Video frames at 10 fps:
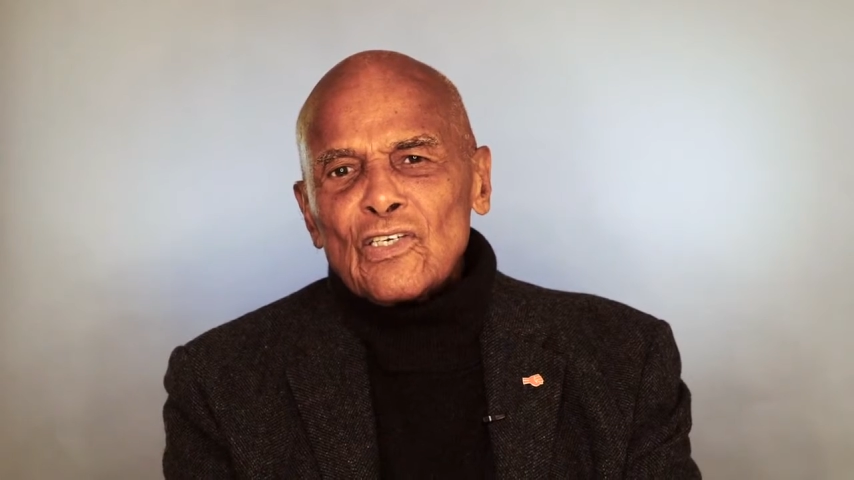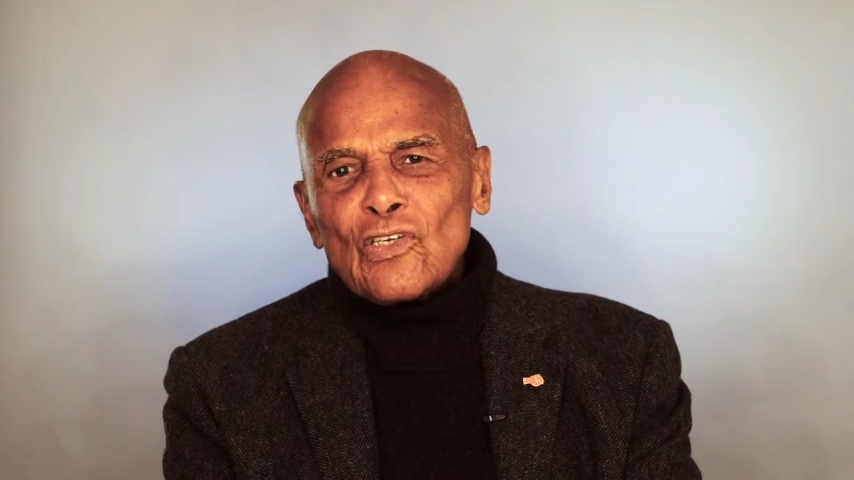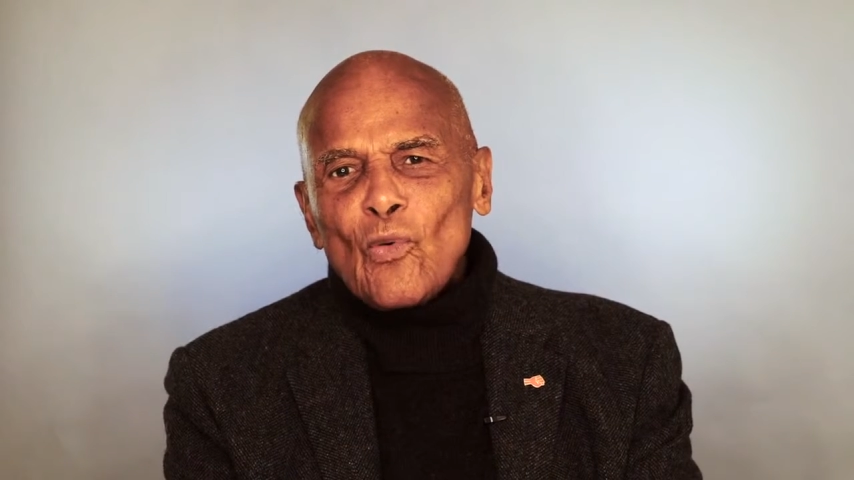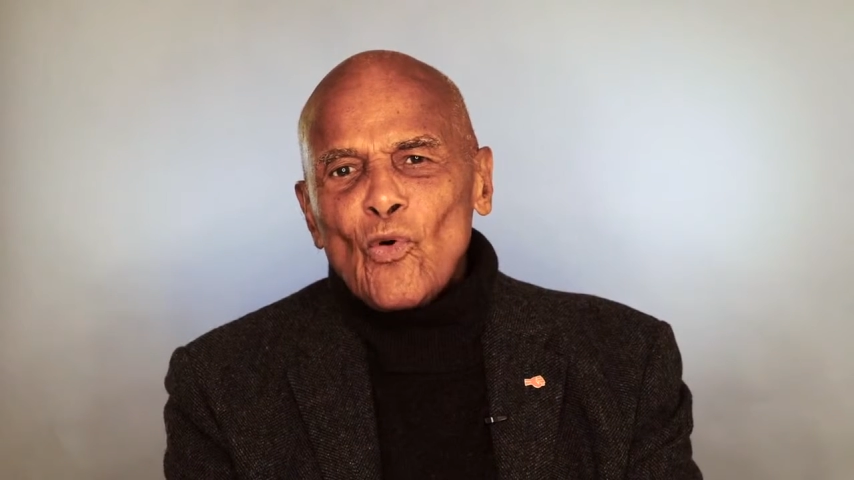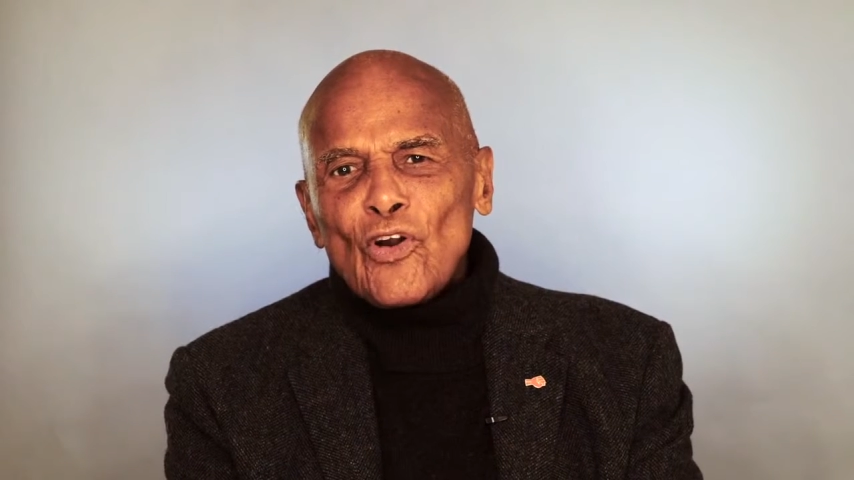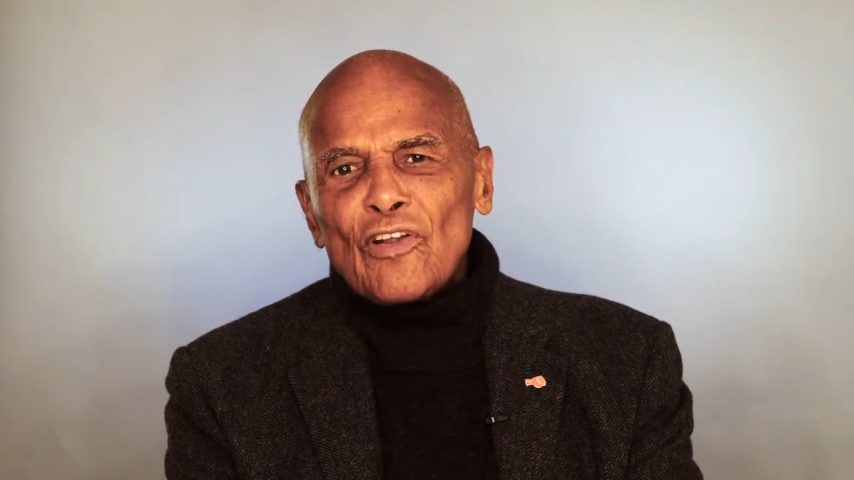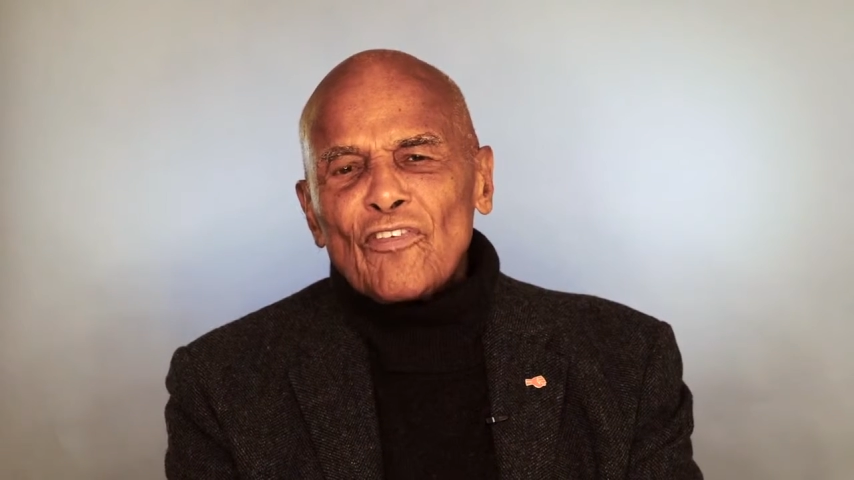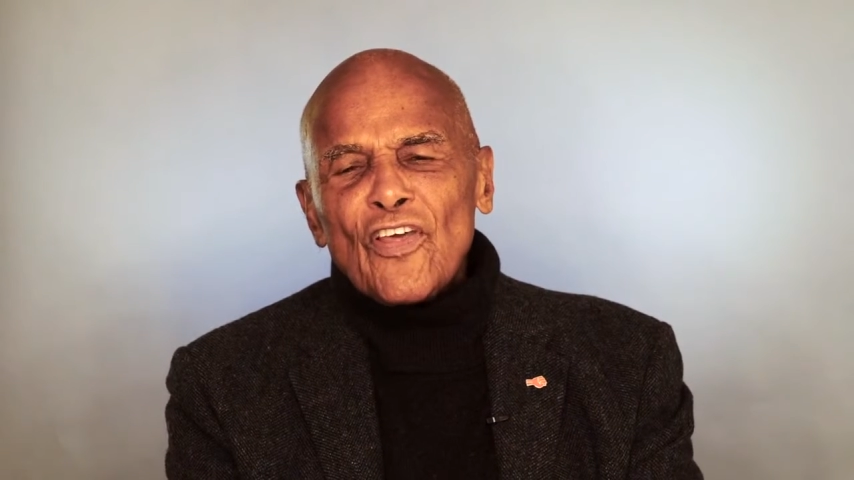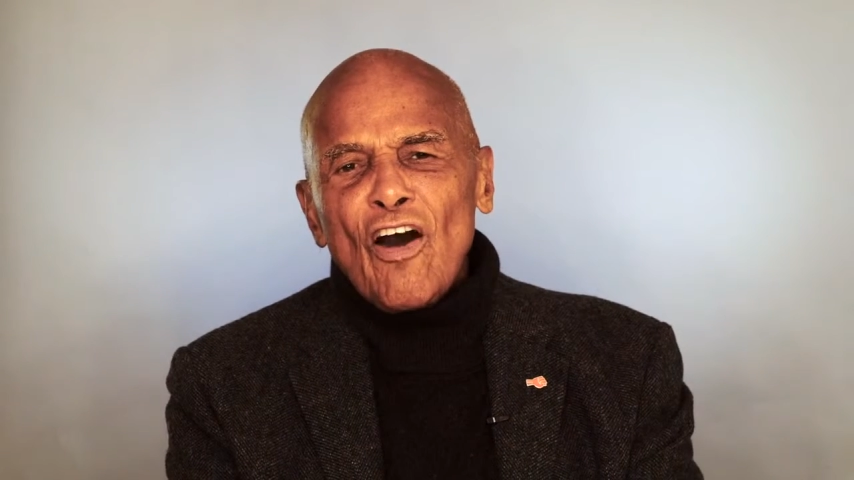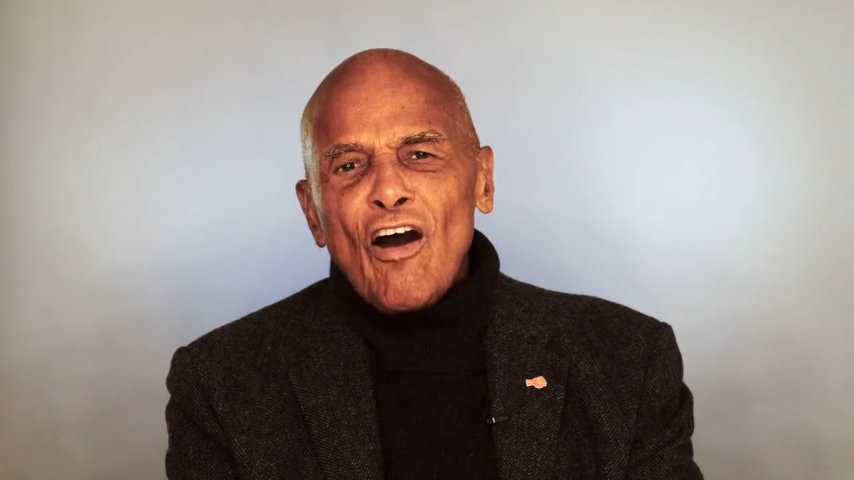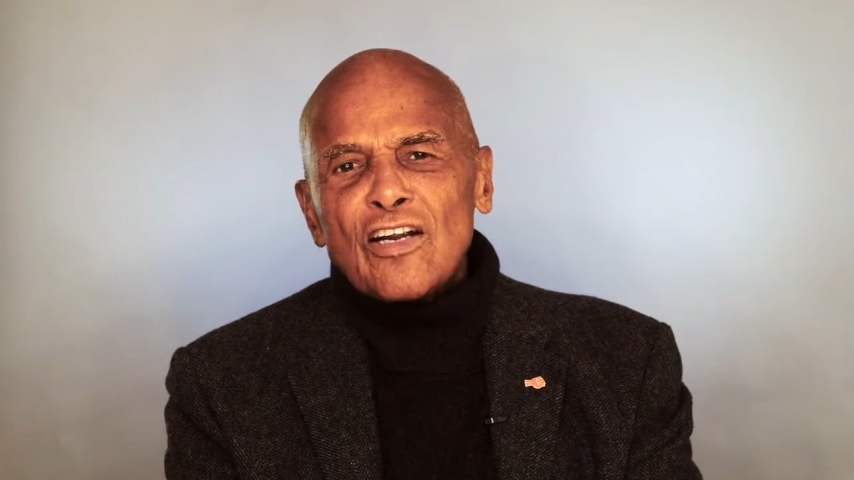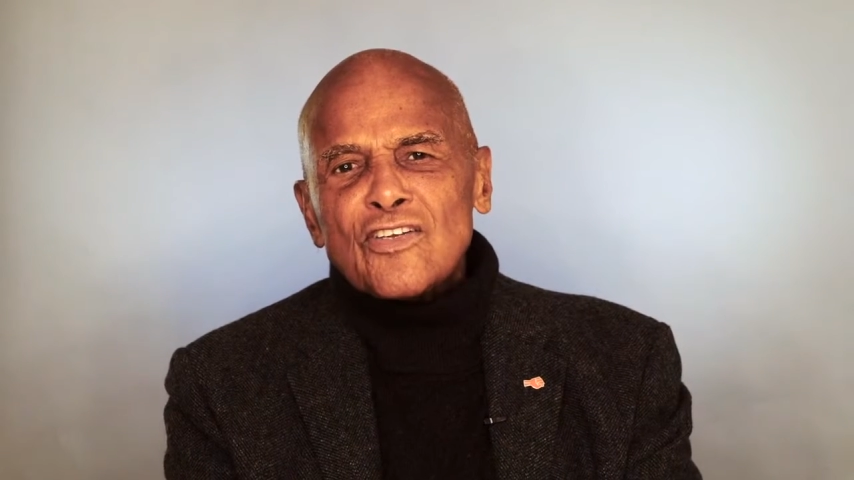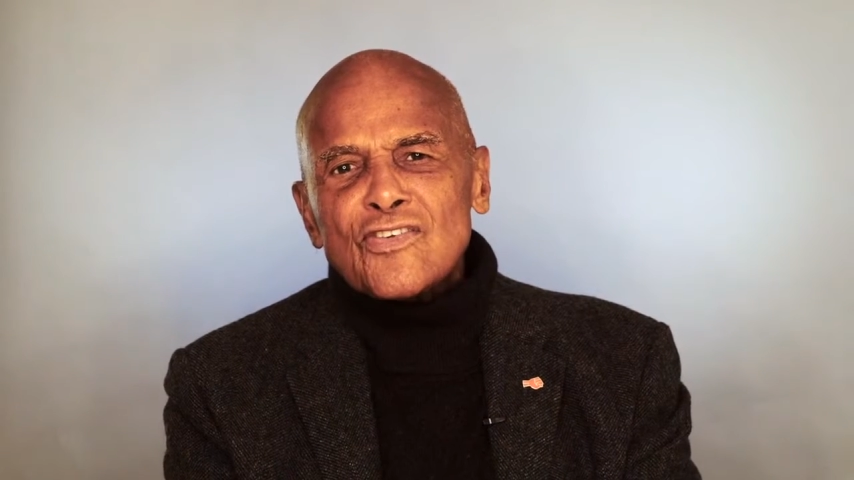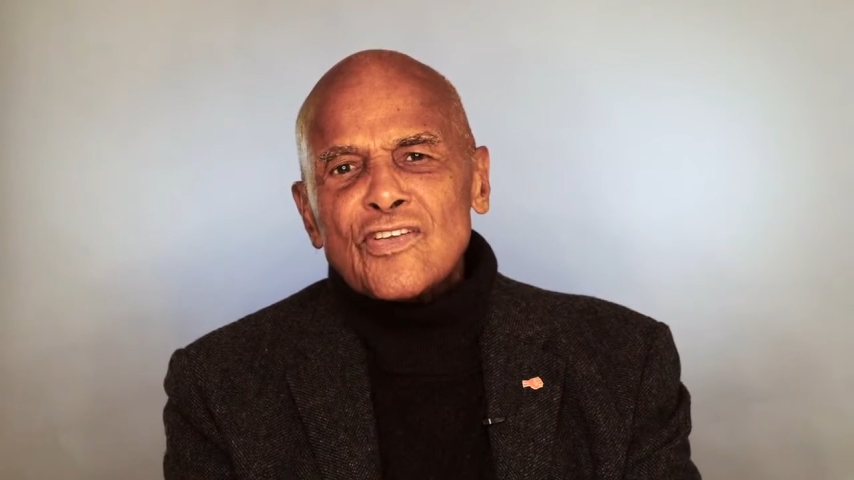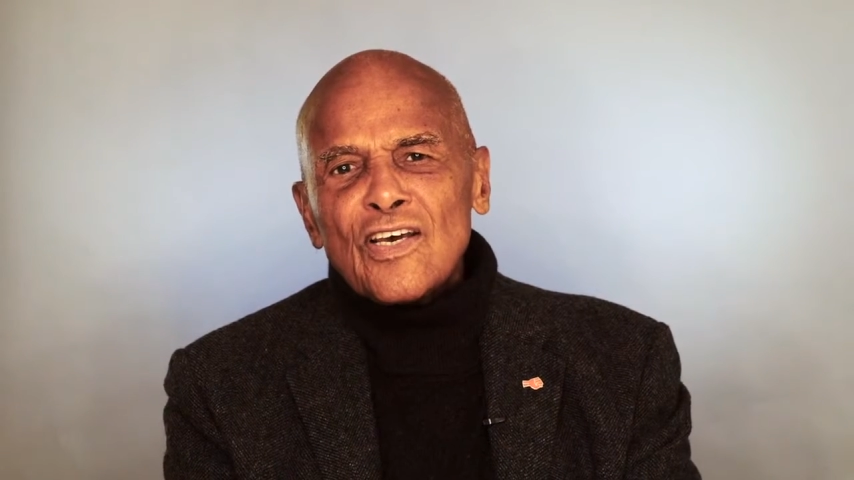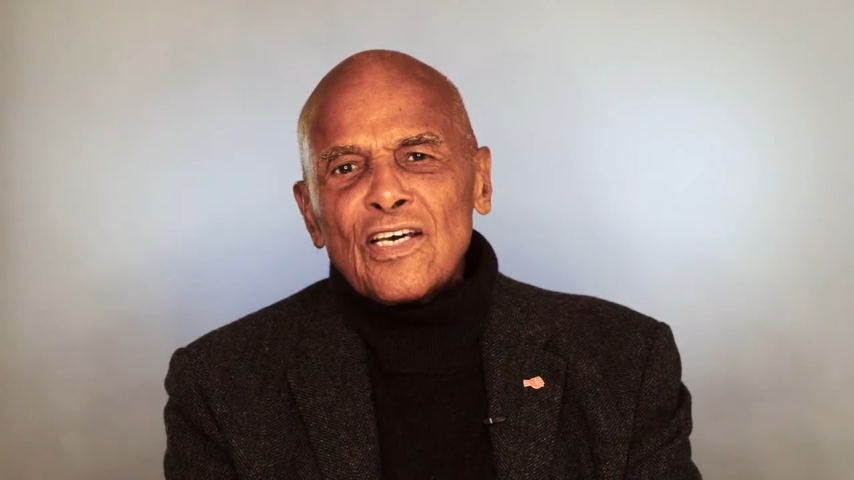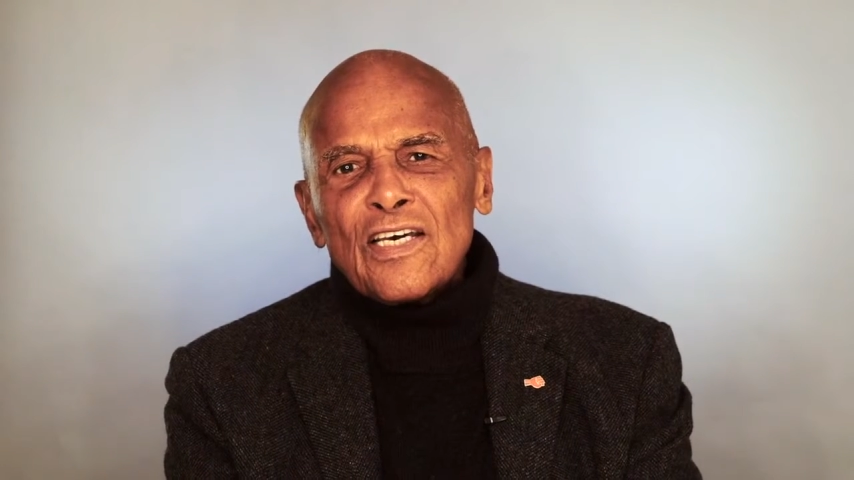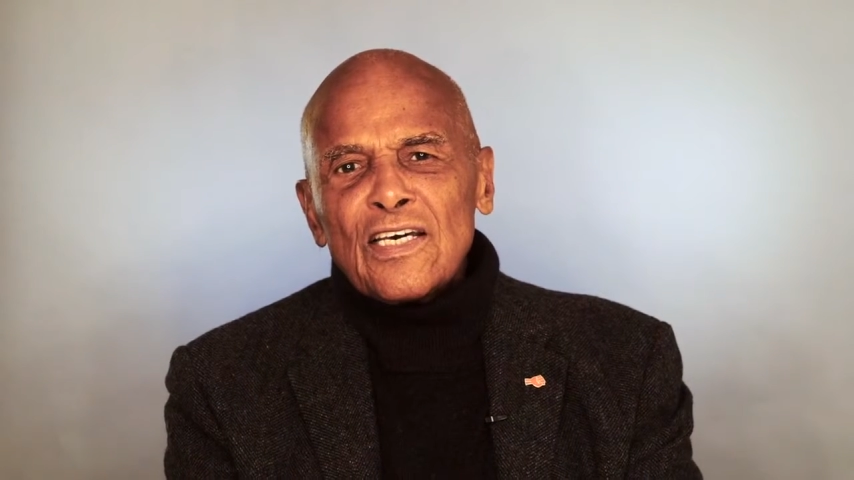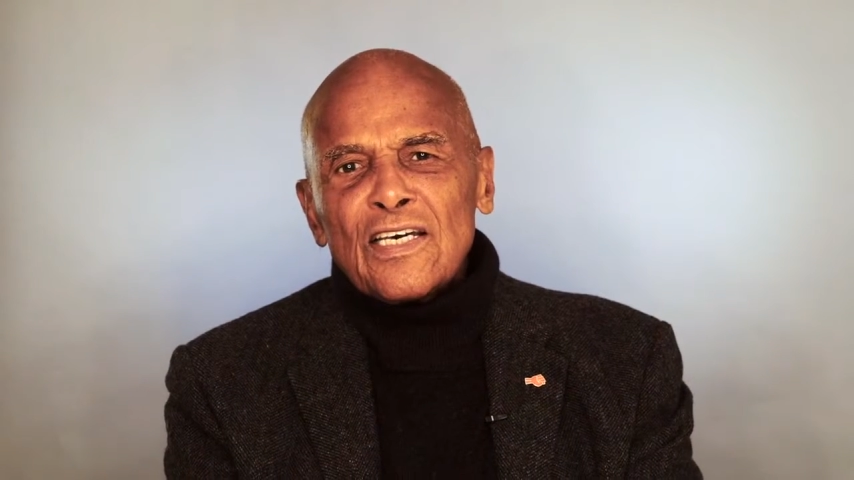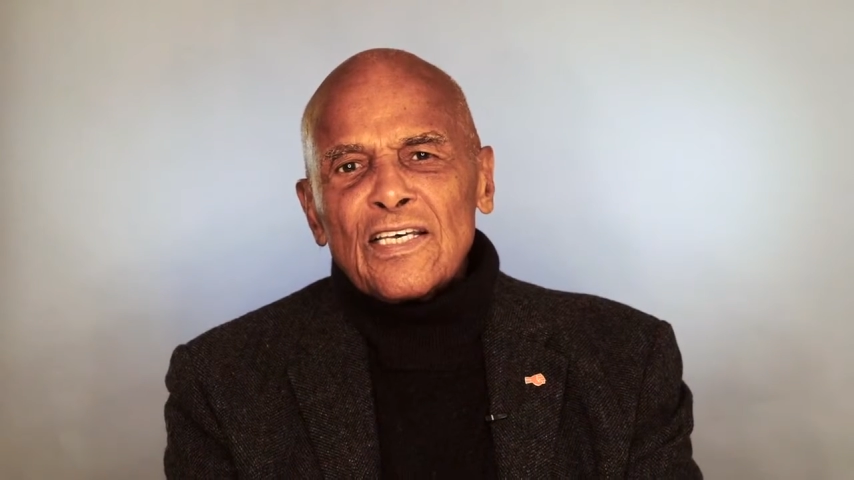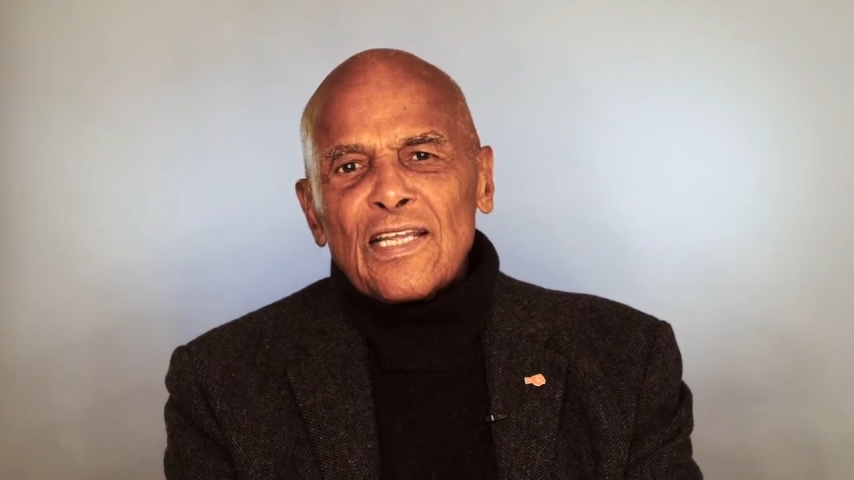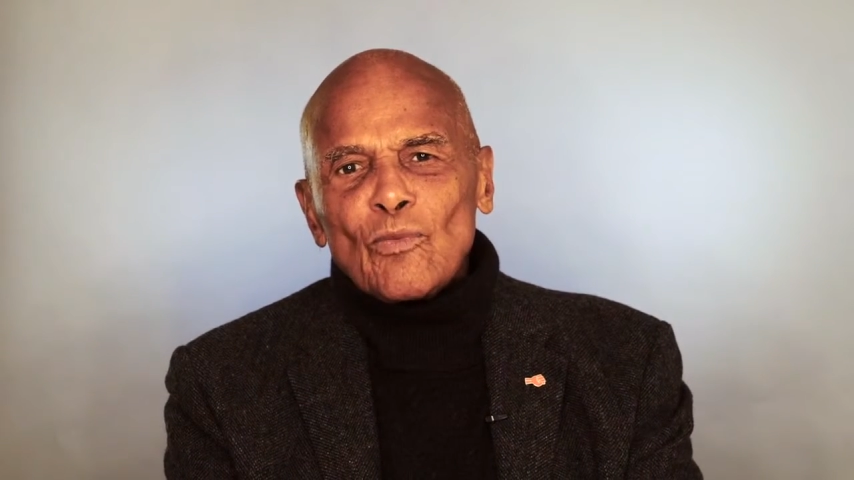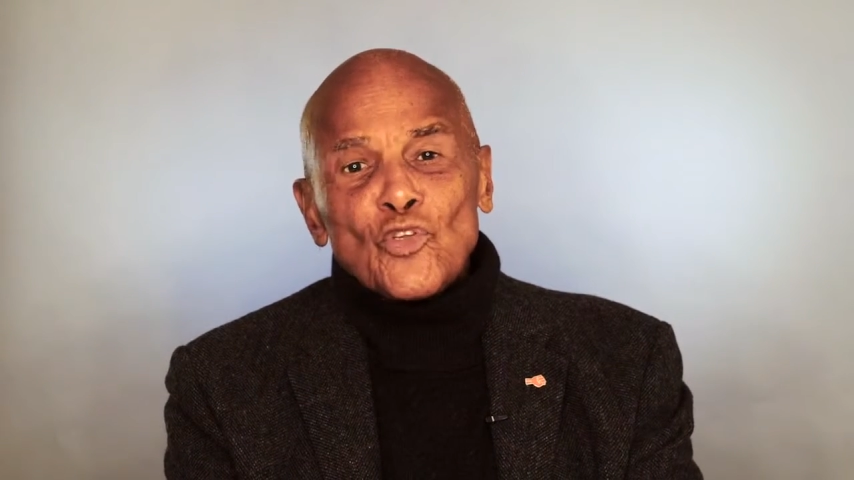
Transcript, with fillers: to a world of the arts that